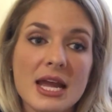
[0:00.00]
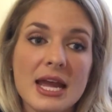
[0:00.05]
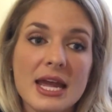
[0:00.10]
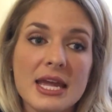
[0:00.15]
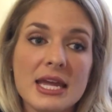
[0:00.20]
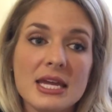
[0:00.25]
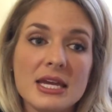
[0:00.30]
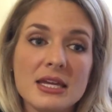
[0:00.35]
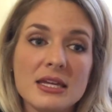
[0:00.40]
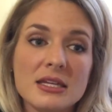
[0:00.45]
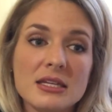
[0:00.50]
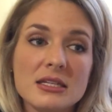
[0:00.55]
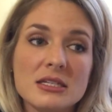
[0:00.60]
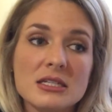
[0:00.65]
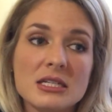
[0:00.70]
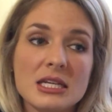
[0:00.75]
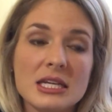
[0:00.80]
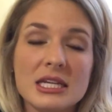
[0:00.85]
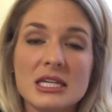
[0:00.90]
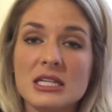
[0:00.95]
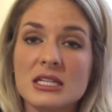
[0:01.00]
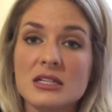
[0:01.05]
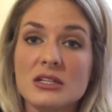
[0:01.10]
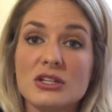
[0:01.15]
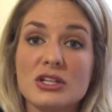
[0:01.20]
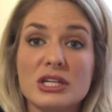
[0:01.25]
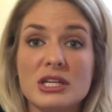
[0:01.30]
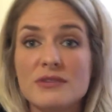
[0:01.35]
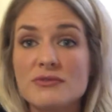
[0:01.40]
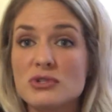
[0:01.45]
And it
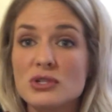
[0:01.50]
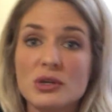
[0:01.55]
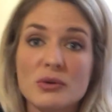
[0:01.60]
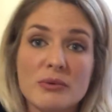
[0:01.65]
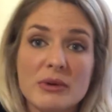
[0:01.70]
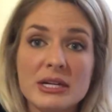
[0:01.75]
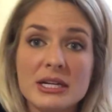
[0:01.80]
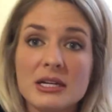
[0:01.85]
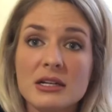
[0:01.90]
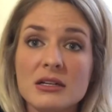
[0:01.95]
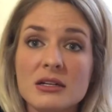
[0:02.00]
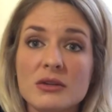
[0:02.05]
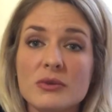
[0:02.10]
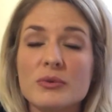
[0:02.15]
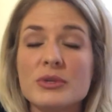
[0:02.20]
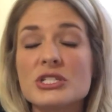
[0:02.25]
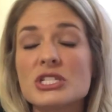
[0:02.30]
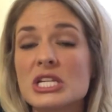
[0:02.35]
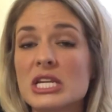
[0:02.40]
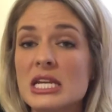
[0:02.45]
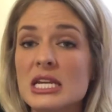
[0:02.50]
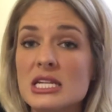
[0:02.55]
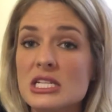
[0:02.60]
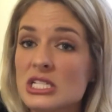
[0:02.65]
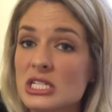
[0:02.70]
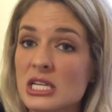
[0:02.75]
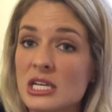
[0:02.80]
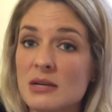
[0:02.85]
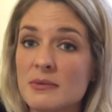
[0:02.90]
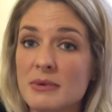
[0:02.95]
gives you a rundown on what
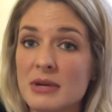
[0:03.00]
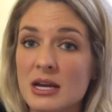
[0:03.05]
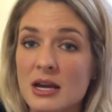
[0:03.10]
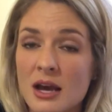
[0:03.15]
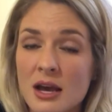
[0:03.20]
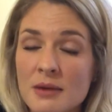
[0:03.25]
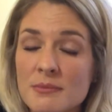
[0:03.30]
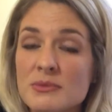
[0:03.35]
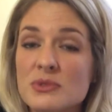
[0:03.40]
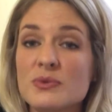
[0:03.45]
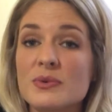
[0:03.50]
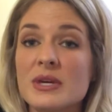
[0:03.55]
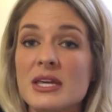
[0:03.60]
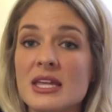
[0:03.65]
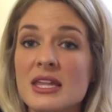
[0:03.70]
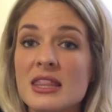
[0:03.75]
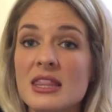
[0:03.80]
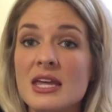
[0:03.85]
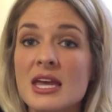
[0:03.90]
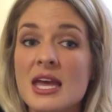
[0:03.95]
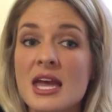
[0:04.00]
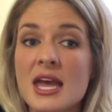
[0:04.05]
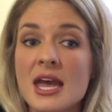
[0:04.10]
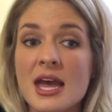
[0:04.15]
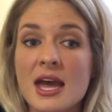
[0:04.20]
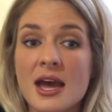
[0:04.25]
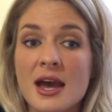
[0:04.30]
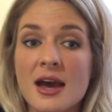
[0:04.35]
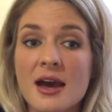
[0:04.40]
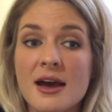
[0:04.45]
each kit comes with.
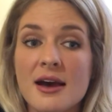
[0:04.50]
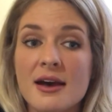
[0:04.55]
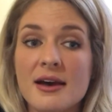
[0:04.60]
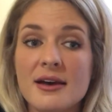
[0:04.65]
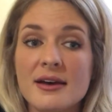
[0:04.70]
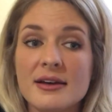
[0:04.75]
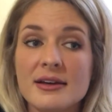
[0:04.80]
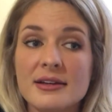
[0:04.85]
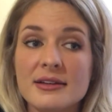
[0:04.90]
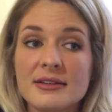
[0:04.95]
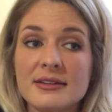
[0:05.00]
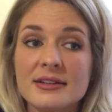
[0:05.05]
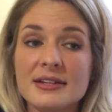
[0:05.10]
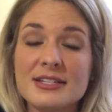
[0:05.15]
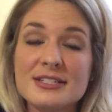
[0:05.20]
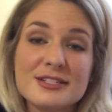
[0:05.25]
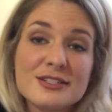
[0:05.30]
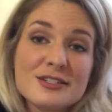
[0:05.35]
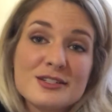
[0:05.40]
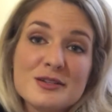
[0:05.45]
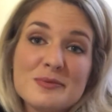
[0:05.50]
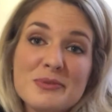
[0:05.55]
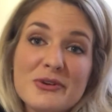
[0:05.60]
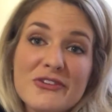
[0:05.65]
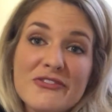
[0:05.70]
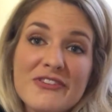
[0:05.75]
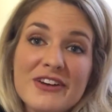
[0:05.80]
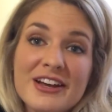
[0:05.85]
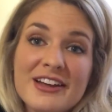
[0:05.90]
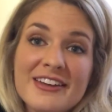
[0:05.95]
It's a super
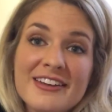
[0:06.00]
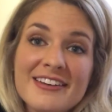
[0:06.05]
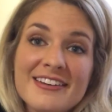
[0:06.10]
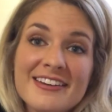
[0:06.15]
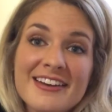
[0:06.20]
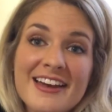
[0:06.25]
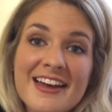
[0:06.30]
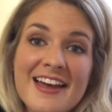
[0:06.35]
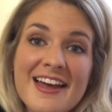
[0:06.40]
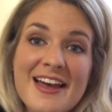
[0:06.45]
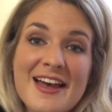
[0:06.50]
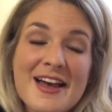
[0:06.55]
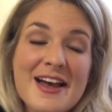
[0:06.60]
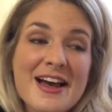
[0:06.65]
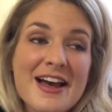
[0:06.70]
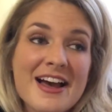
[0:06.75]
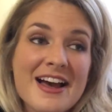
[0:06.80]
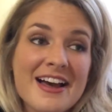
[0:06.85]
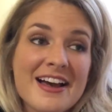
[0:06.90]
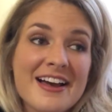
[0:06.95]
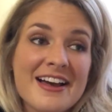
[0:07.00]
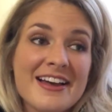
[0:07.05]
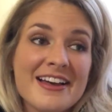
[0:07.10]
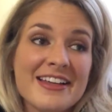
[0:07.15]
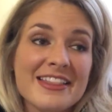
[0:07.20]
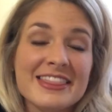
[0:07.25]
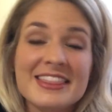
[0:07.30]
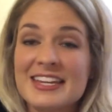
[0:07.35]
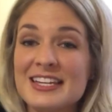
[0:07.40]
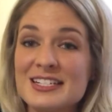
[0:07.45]
fun
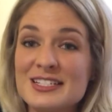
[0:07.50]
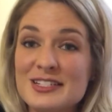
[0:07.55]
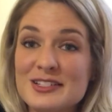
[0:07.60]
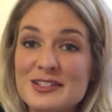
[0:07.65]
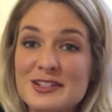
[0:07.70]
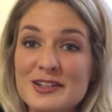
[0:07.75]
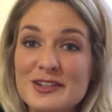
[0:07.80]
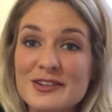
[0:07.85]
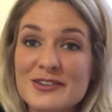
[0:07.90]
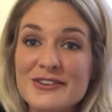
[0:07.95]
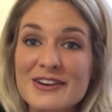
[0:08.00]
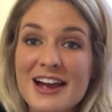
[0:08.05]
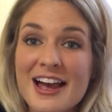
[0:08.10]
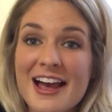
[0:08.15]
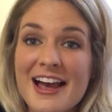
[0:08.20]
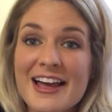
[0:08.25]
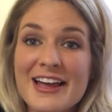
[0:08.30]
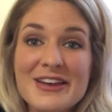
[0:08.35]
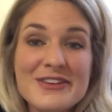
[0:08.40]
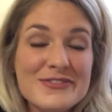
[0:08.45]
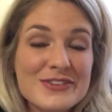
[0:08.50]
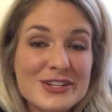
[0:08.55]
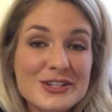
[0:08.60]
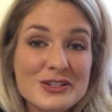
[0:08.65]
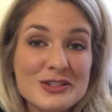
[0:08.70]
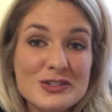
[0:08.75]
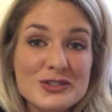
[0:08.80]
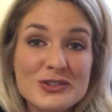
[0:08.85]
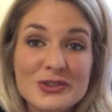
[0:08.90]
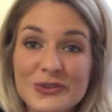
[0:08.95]
thing to do. I have
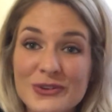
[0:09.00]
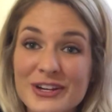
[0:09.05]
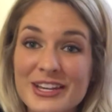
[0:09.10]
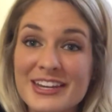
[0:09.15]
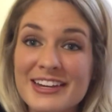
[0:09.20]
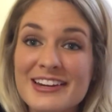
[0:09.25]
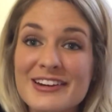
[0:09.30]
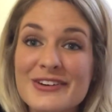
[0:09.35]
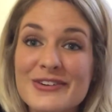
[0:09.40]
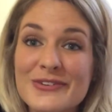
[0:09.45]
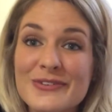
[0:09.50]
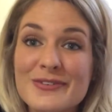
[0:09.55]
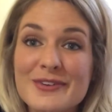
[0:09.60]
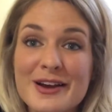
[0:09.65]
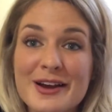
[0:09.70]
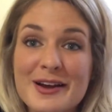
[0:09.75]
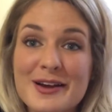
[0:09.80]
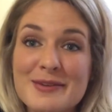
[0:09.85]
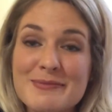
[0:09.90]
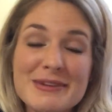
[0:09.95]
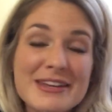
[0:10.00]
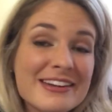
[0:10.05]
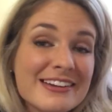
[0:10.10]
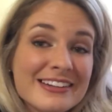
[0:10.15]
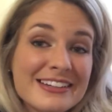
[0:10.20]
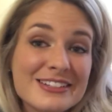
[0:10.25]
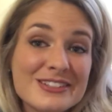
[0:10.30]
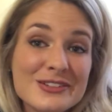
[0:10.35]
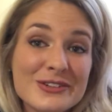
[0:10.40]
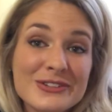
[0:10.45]
enjoyed being
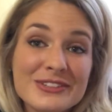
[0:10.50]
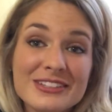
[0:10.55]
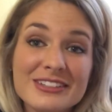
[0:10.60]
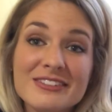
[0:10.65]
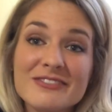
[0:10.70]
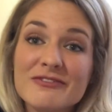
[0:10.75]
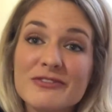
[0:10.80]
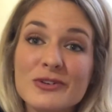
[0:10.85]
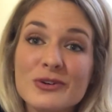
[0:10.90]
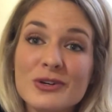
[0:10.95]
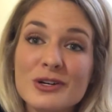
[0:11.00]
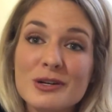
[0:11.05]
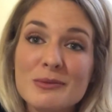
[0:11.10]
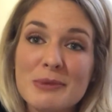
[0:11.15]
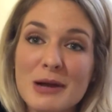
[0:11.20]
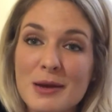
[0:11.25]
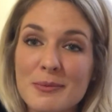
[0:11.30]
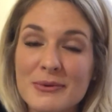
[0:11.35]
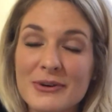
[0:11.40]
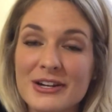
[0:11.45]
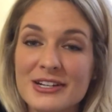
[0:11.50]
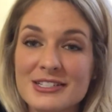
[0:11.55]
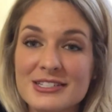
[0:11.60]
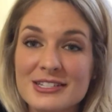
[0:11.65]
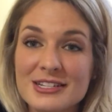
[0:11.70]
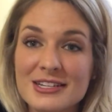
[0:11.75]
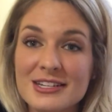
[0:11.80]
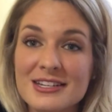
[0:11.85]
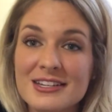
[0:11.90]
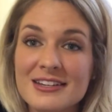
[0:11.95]
a consultant for
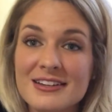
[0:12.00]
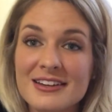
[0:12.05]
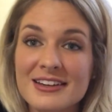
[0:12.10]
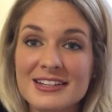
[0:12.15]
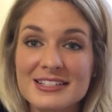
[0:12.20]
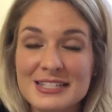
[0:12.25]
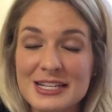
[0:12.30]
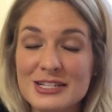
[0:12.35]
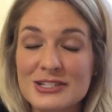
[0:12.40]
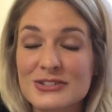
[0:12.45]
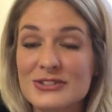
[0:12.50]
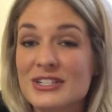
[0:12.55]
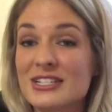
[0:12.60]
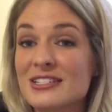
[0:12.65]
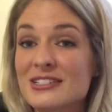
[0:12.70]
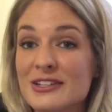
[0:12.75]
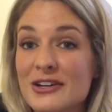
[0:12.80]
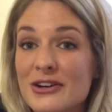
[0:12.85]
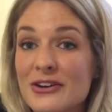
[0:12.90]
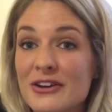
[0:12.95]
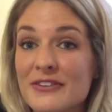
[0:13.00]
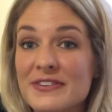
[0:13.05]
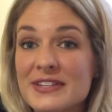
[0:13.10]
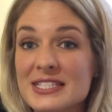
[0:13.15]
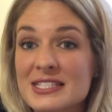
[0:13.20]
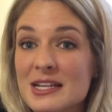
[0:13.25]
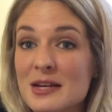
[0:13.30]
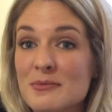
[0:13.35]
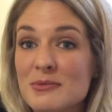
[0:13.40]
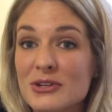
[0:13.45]
Paparazzi Accessories. So if
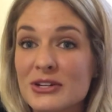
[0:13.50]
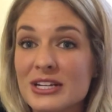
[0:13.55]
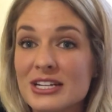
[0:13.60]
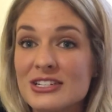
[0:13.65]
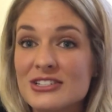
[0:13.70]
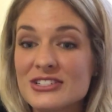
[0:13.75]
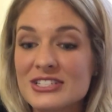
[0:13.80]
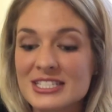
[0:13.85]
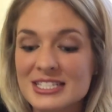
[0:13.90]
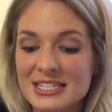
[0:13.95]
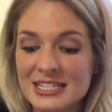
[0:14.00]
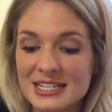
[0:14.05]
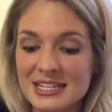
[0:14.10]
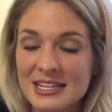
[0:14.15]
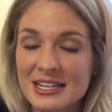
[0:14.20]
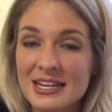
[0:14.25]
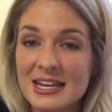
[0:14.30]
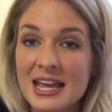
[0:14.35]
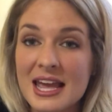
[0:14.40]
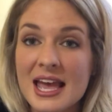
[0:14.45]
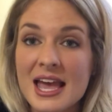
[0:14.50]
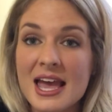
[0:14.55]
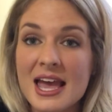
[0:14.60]
it's something you're interested in